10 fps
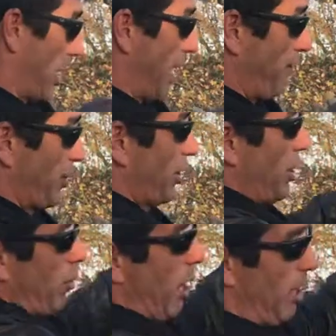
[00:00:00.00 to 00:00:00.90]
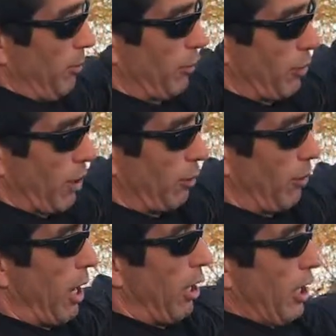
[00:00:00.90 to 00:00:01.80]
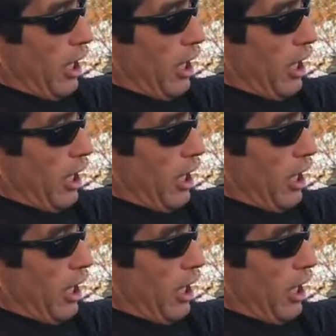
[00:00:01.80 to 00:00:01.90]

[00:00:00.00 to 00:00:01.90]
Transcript: Your head fits in there well and moves around really well.